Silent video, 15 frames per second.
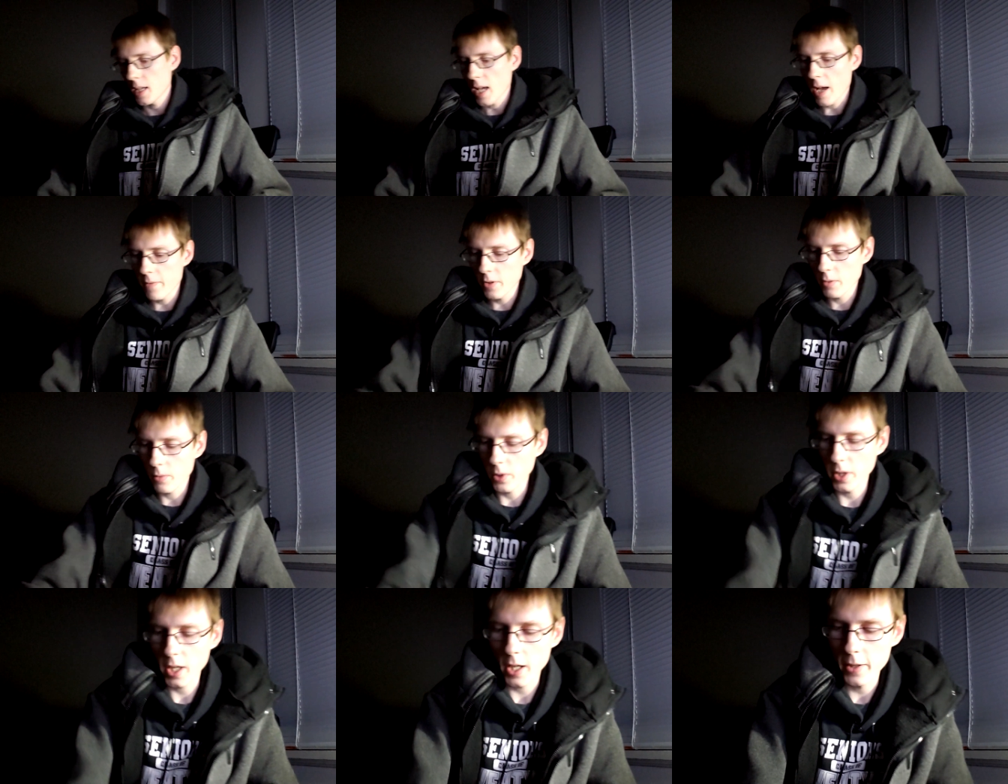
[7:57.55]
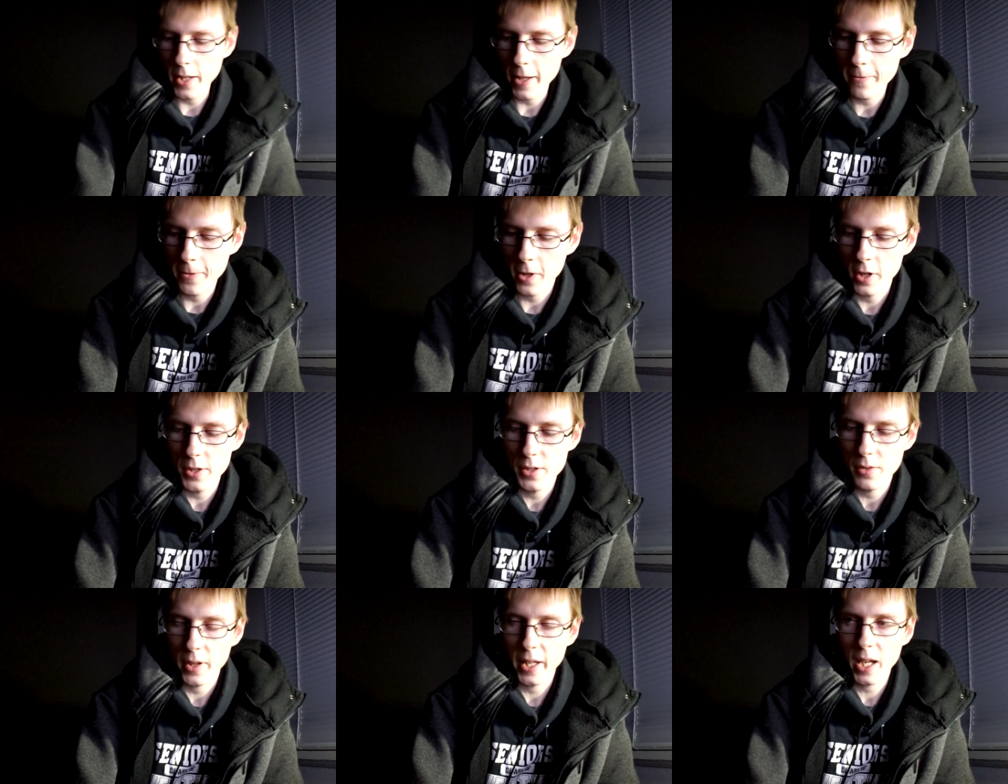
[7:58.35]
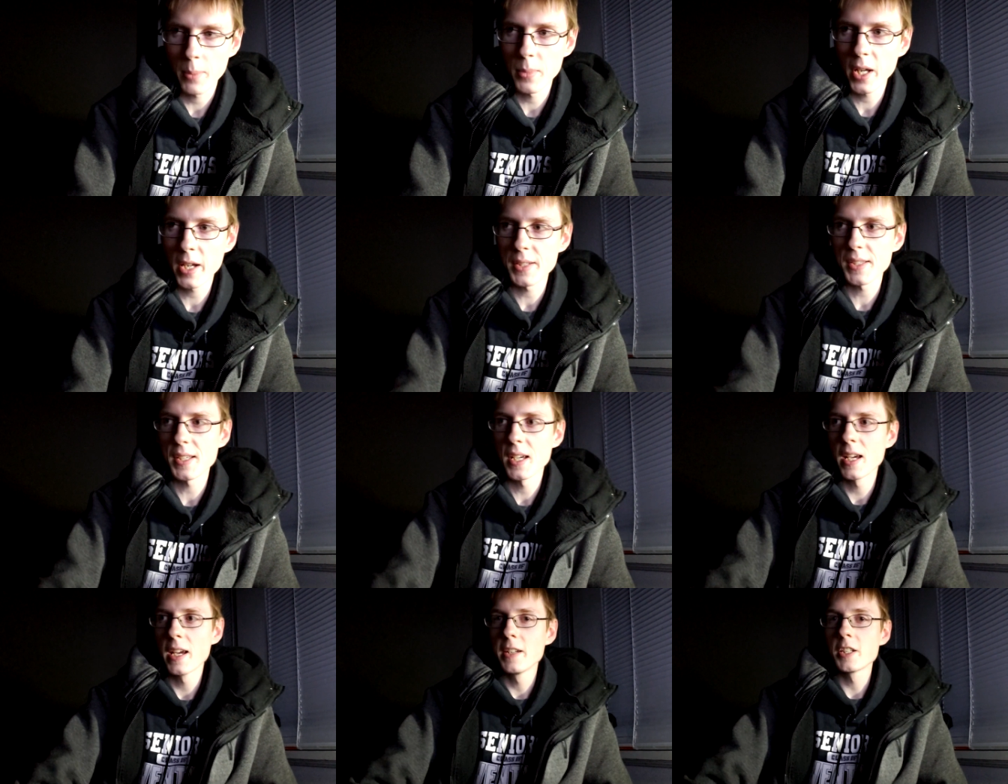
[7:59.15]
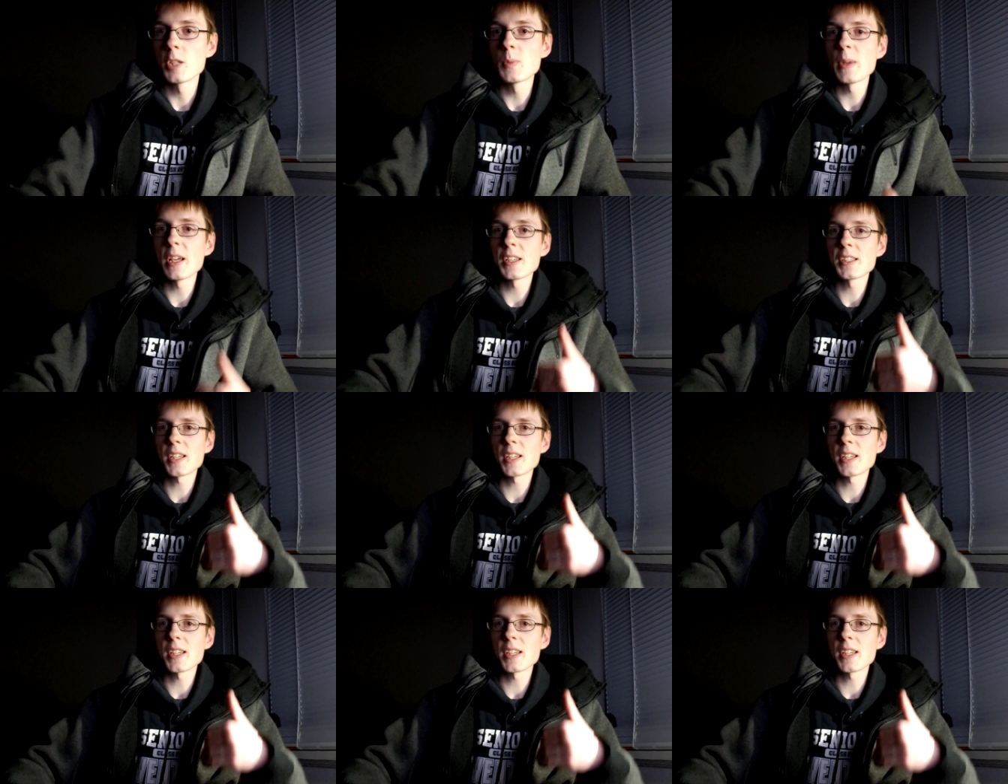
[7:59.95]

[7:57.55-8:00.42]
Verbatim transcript: haven't really gotten that far into it. Like, I'm not, just because